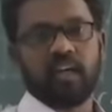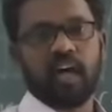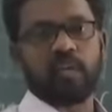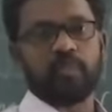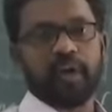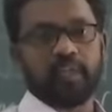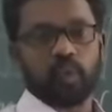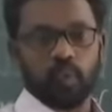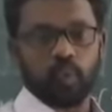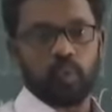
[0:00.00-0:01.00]
r by
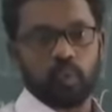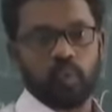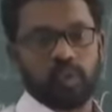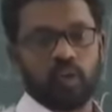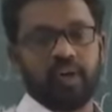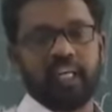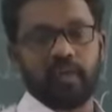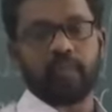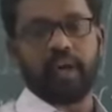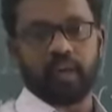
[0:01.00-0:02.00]
2, sorry,
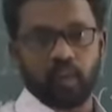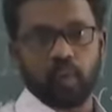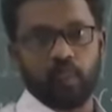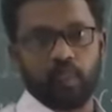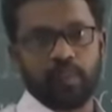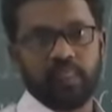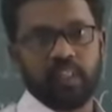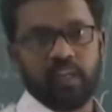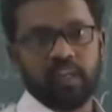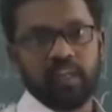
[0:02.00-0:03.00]
d by 2,
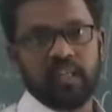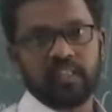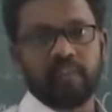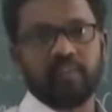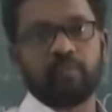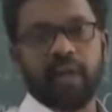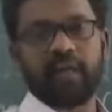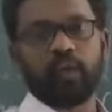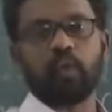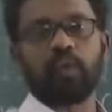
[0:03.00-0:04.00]

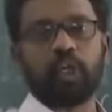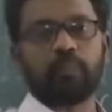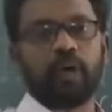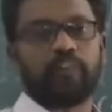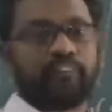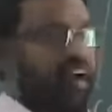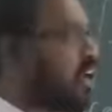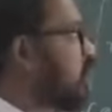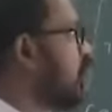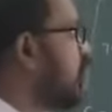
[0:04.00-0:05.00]
7/2,
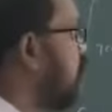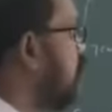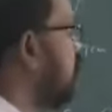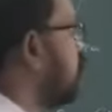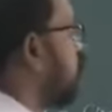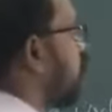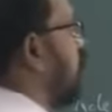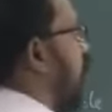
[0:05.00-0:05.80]
3.5. So